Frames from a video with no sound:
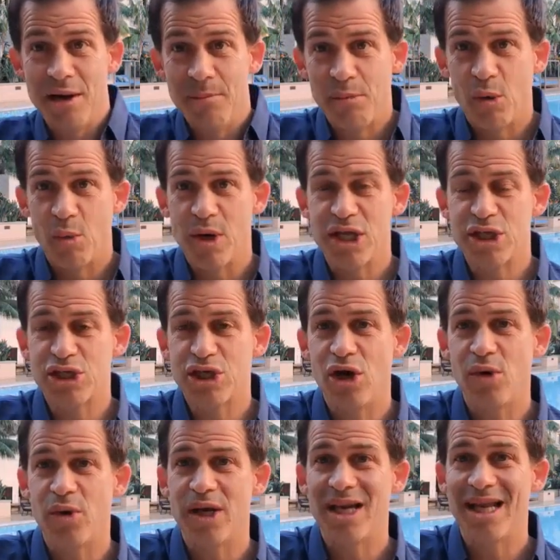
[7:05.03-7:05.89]
But when it's
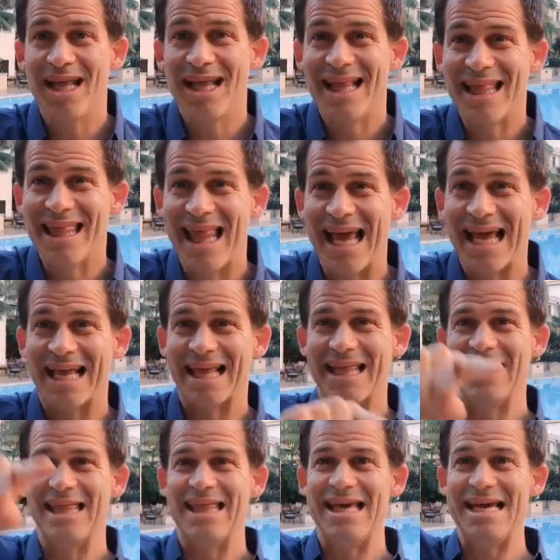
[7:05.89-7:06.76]
going like
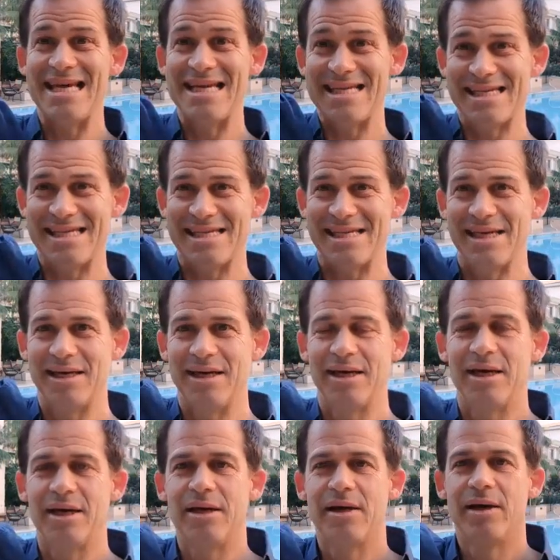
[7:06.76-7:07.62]
this,
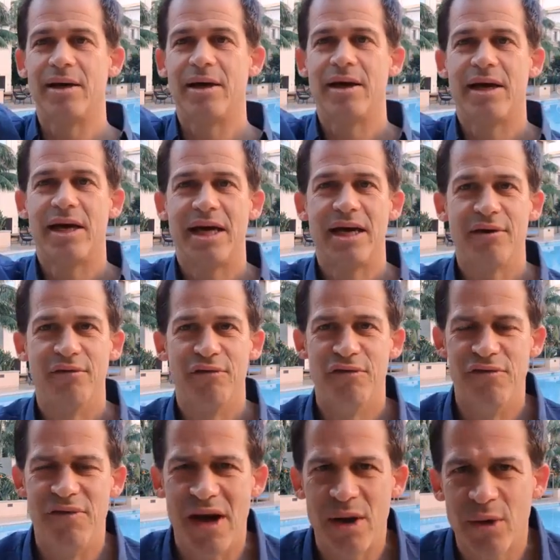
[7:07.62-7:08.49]

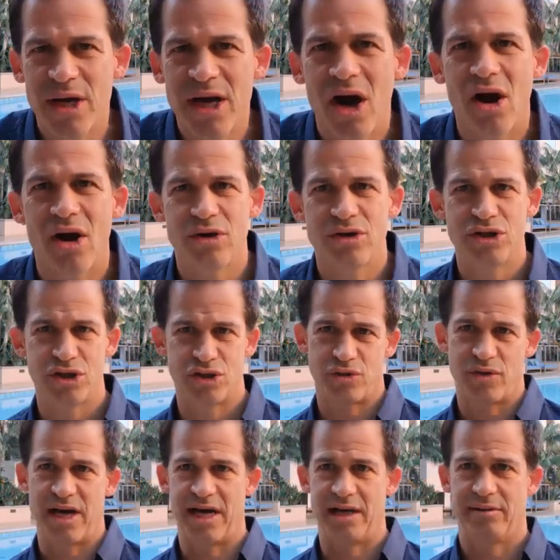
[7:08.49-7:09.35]
very hard to
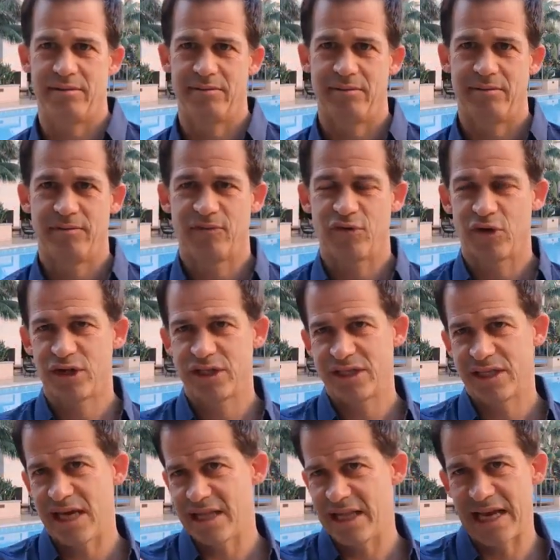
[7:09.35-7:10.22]
trade. For
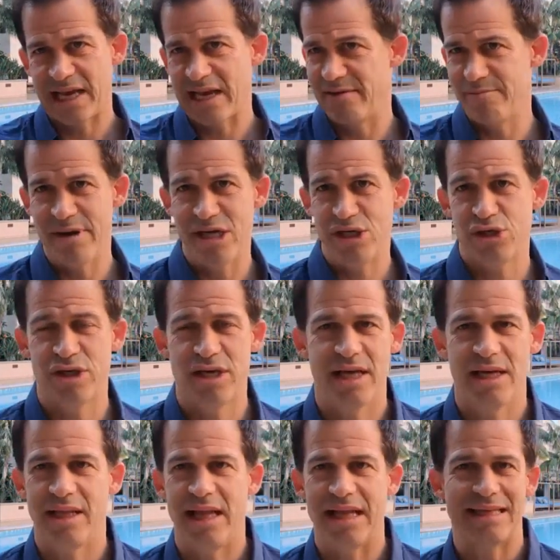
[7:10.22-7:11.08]
example, like I mentioned,
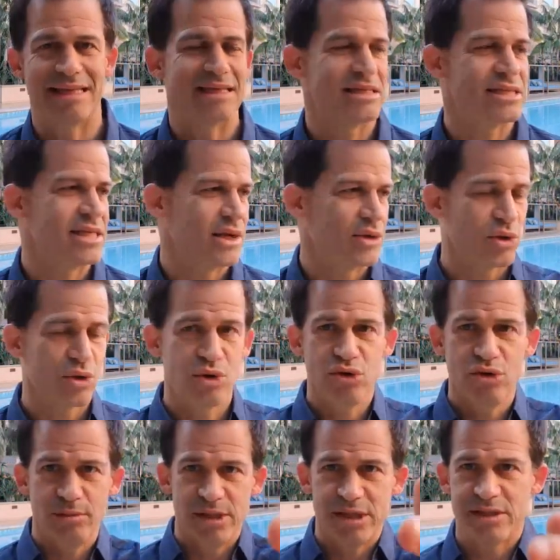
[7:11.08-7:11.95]
I like the stellar
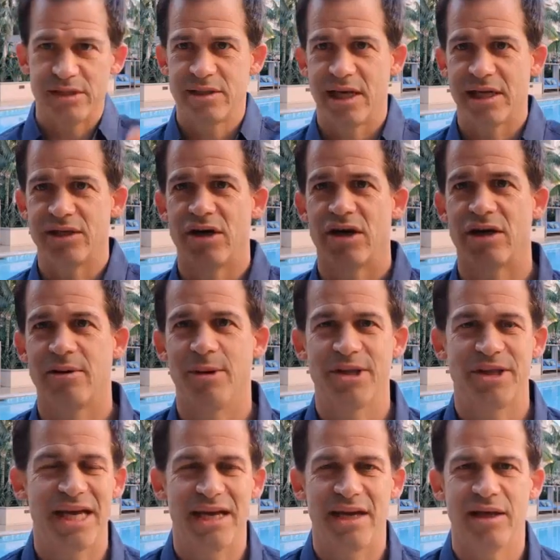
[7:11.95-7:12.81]
lumens. I talk
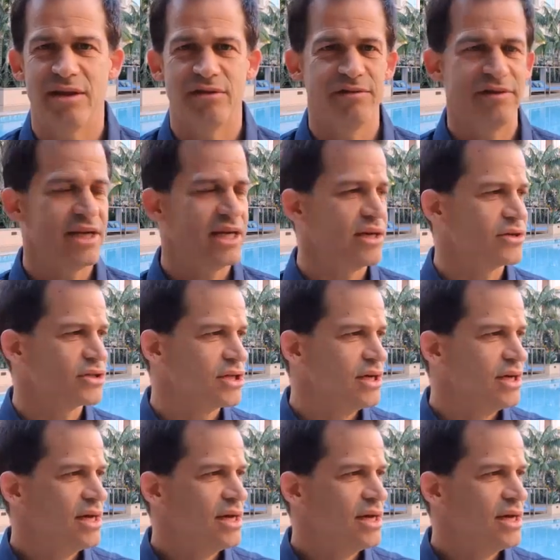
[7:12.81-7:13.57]
about that in other videos.